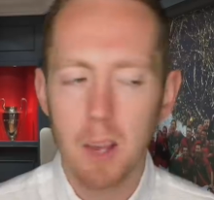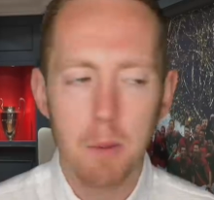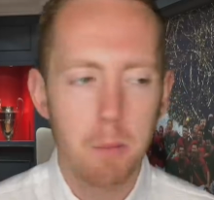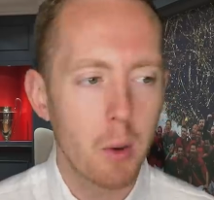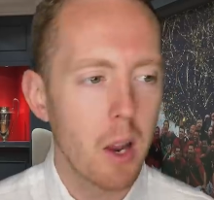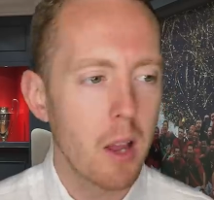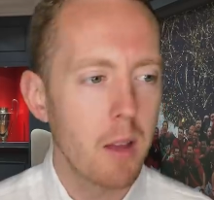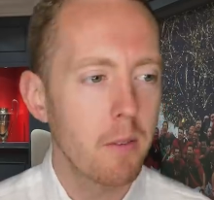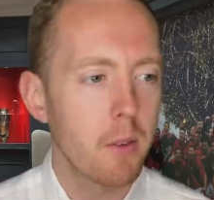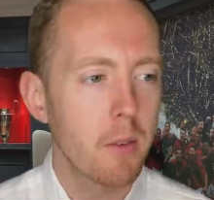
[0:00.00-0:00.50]

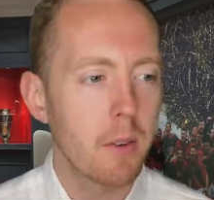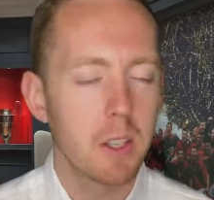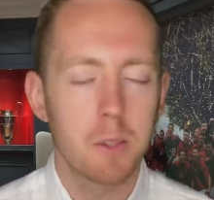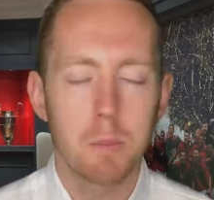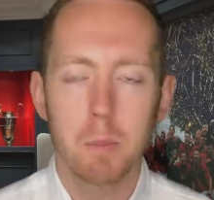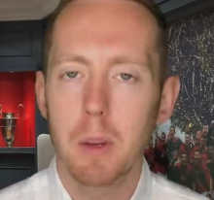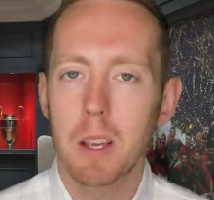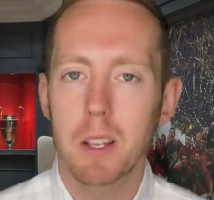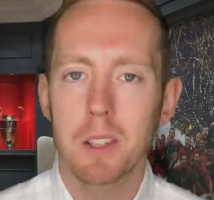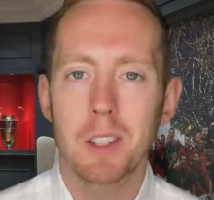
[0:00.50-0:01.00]
Ibrahimovic,
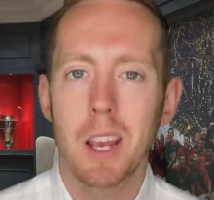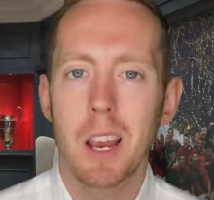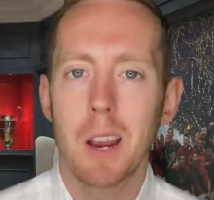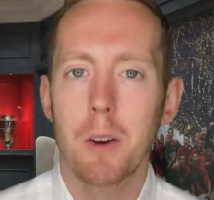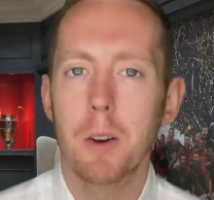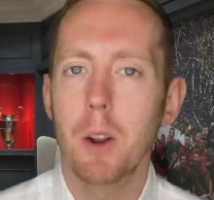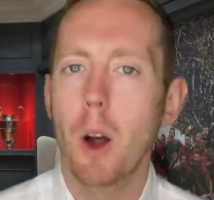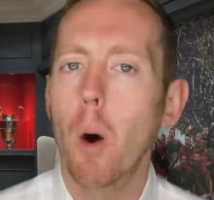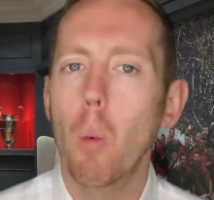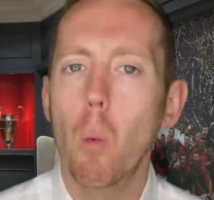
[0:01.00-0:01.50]

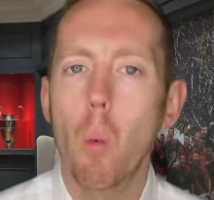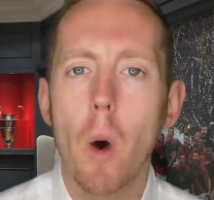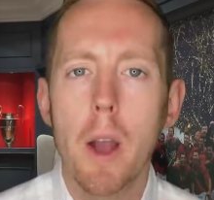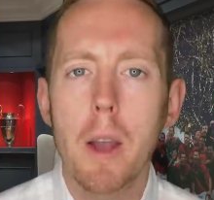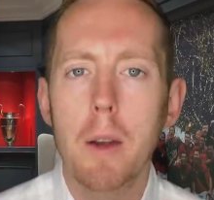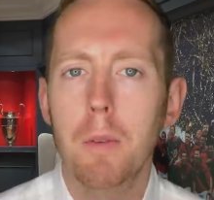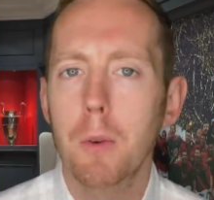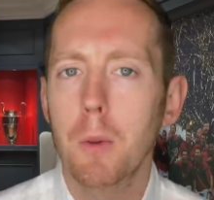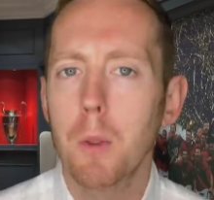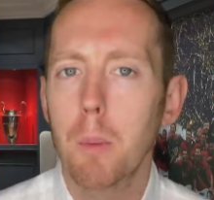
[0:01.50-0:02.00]
Mkhitaryan,
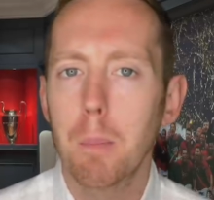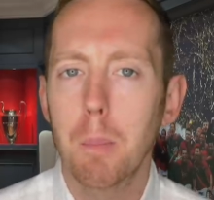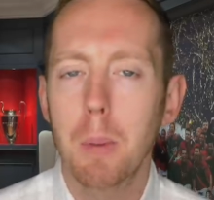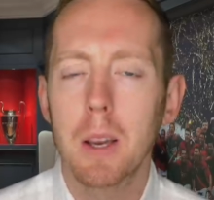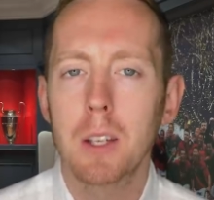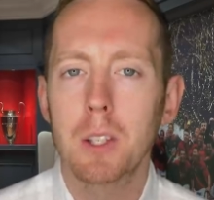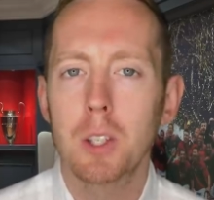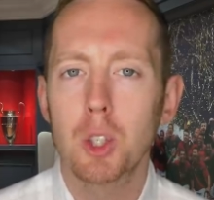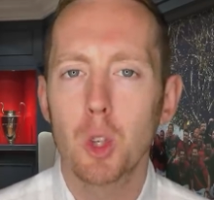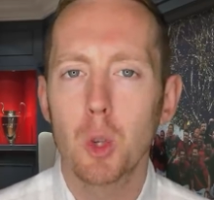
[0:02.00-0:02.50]
away from the
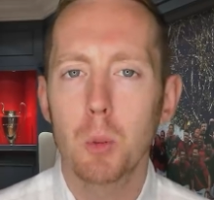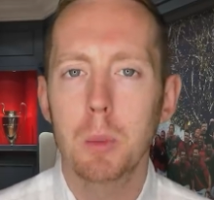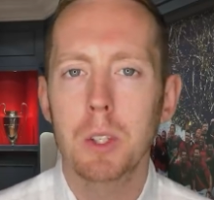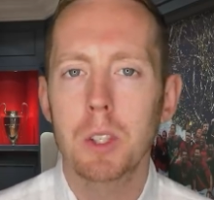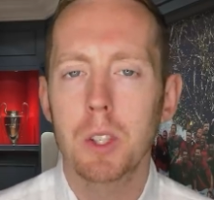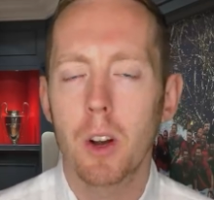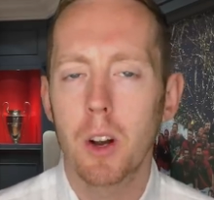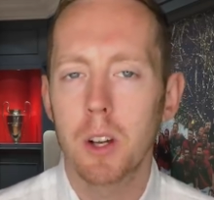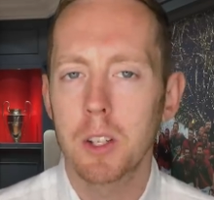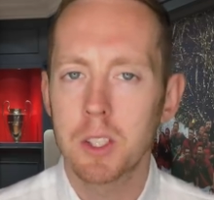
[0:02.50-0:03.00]
big
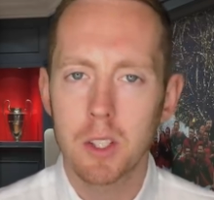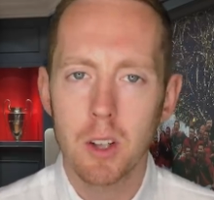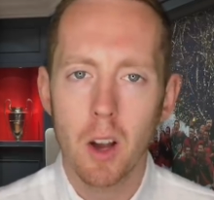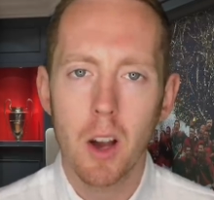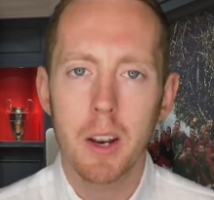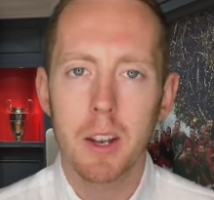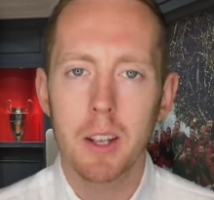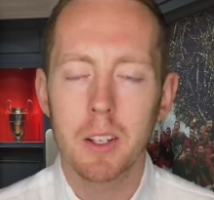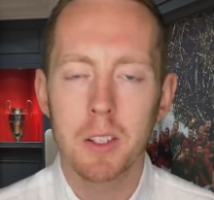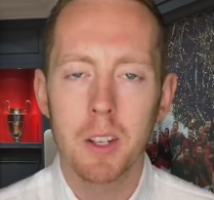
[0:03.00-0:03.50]
superstar
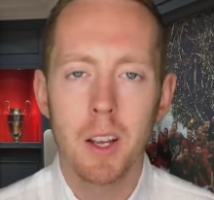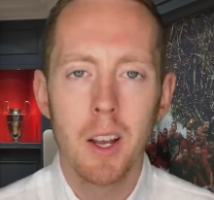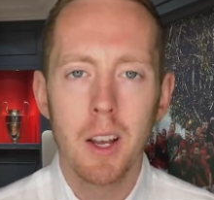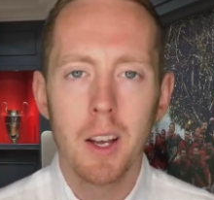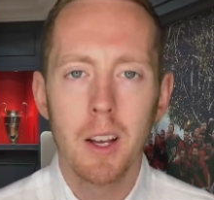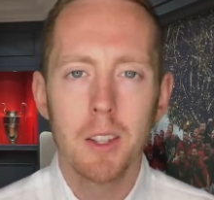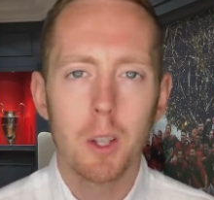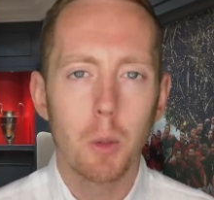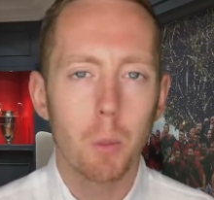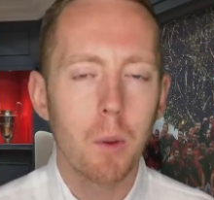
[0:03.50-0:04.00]
signings
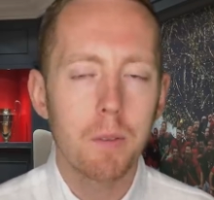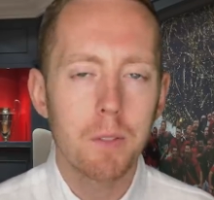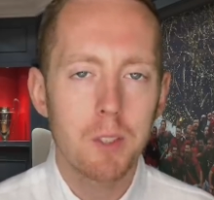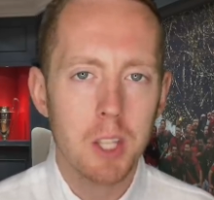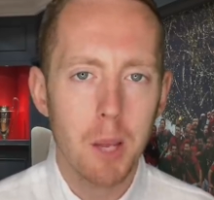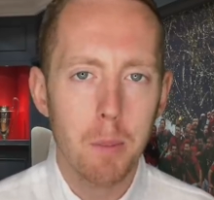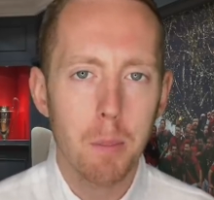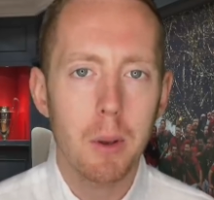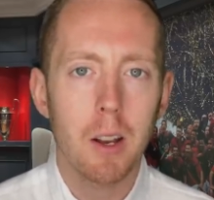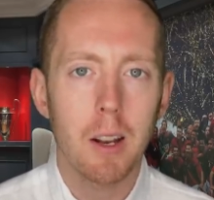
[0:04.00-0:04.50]
that we've
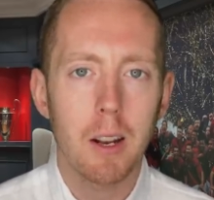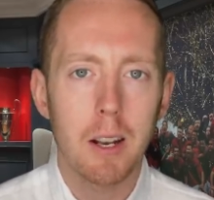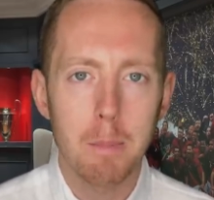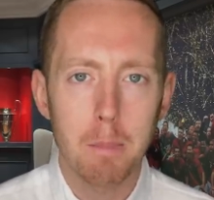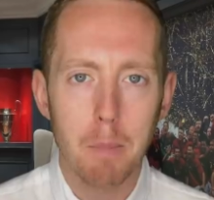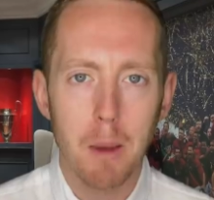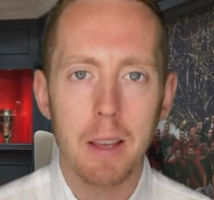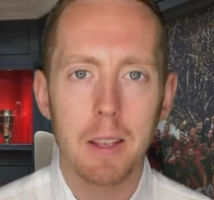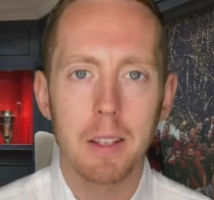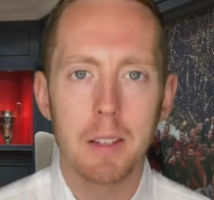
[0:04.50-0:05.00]
typically
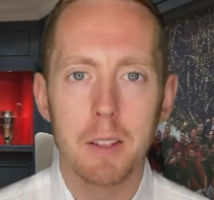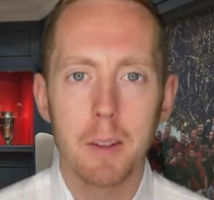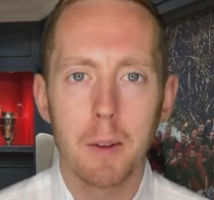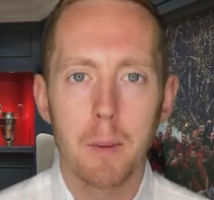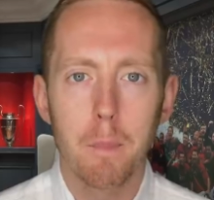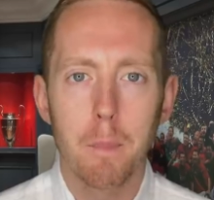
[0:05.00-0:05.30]
made,